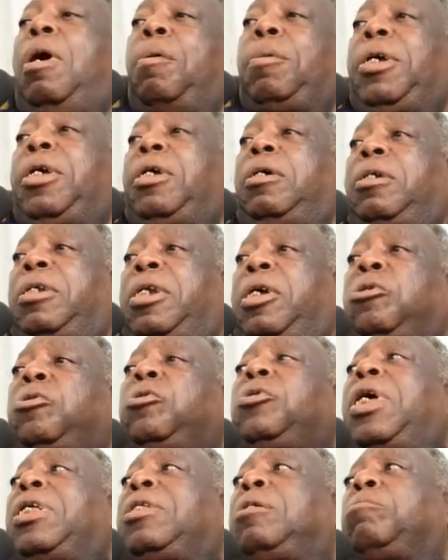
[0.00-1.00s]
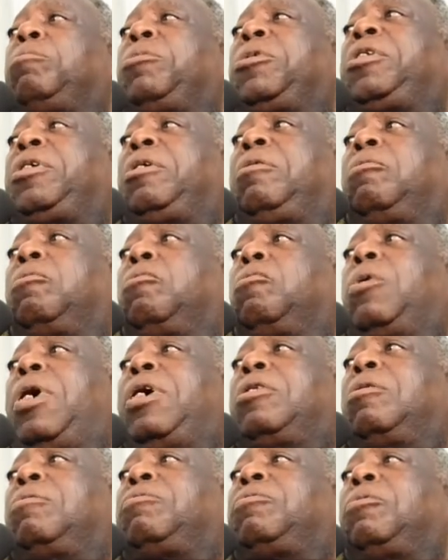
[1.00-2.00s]
mean, they do that in Britain
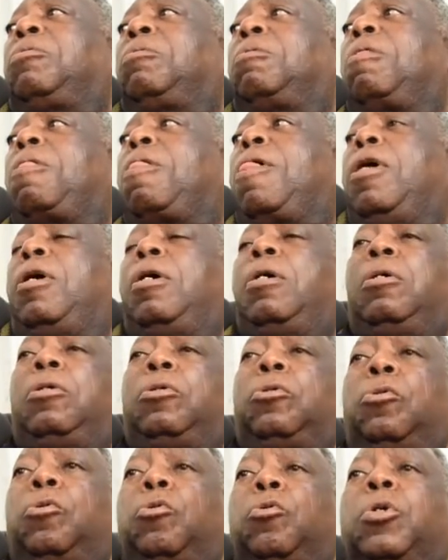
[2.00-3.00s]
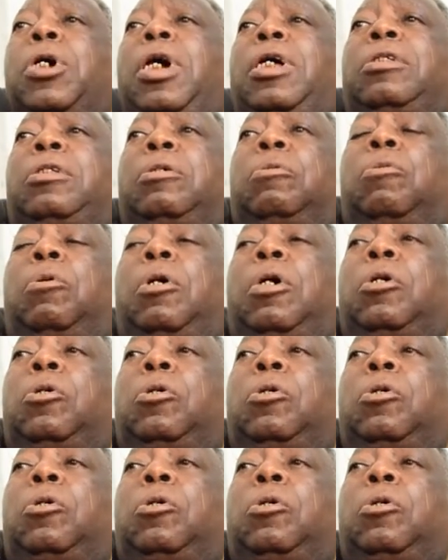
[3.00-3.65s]
quite often. You look at you